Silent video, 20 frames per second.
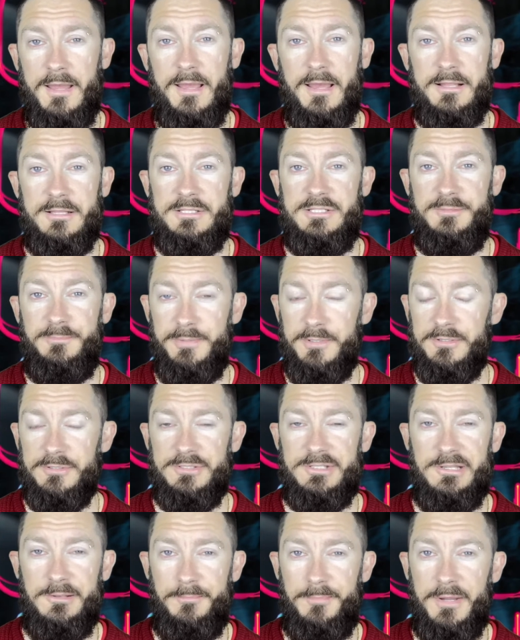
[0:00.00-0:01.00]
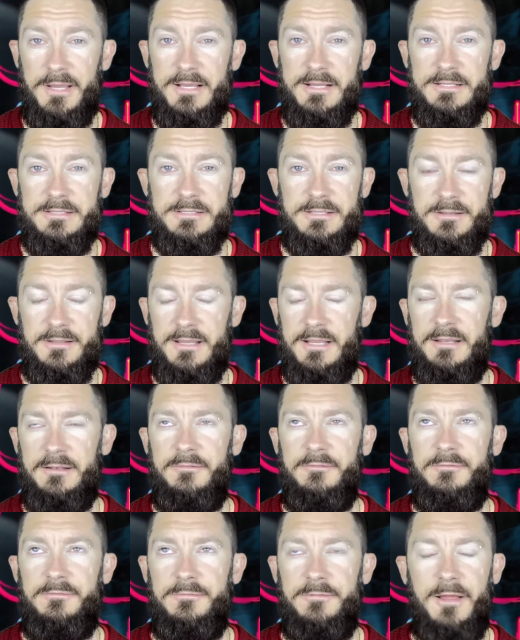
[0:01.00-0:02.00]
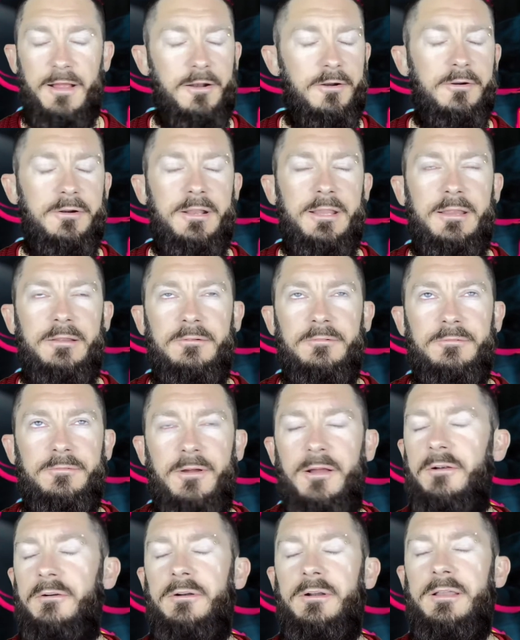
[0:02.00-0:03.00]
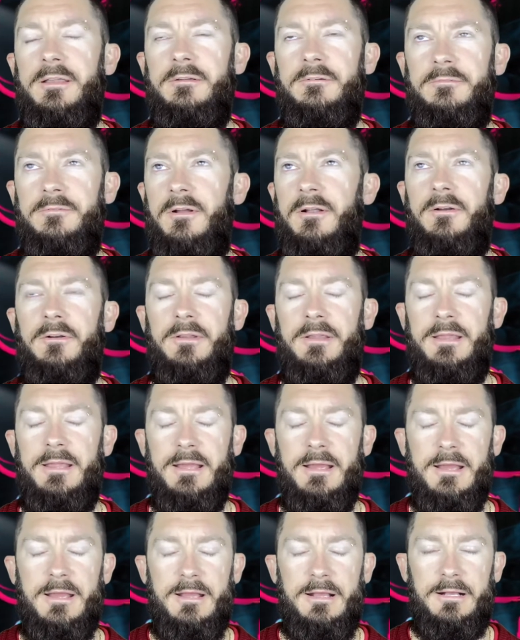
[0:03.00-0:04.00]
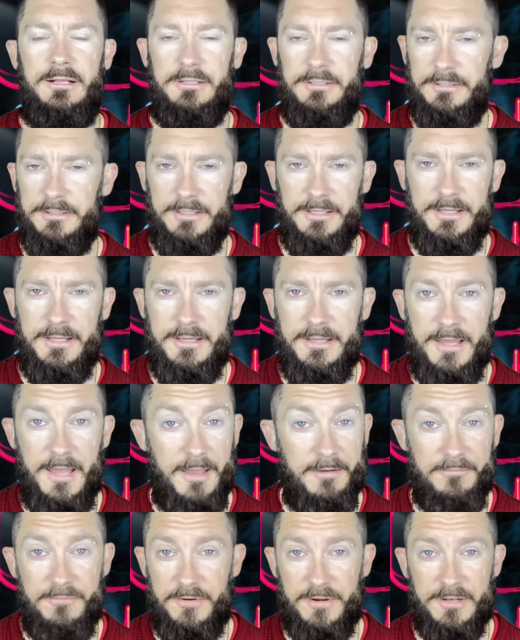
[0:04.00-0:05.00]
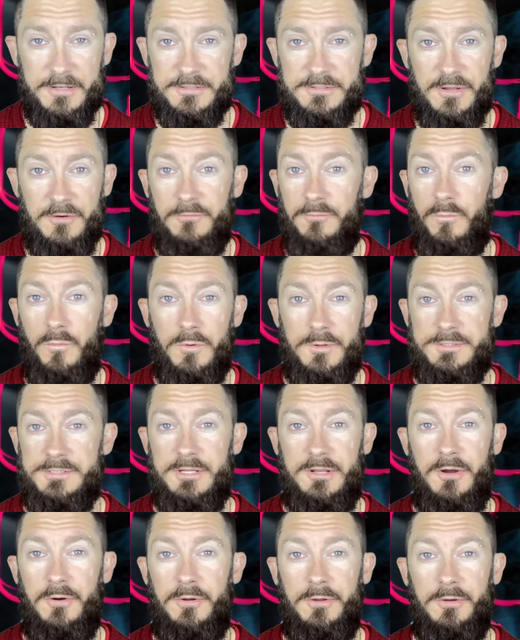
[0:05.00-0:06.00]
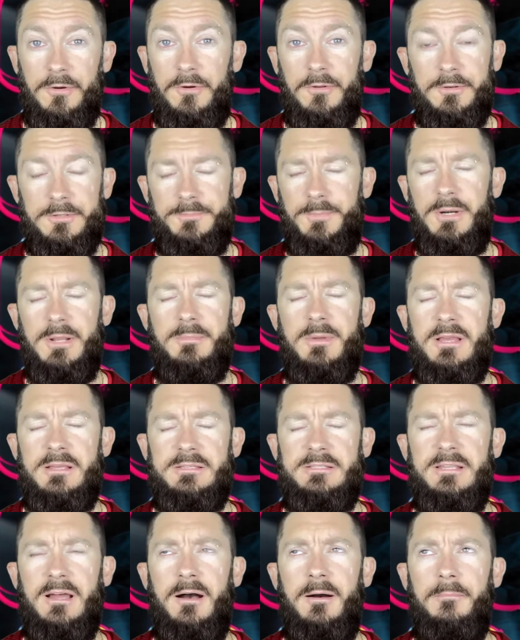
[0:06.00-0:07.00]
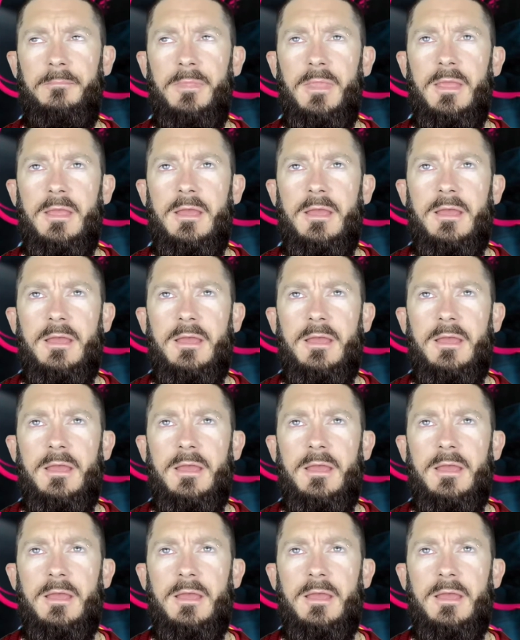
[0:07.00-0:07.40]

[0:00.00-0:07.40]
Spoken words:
and spills the beans in very clear evidence of what's going on. It's pretty messed up.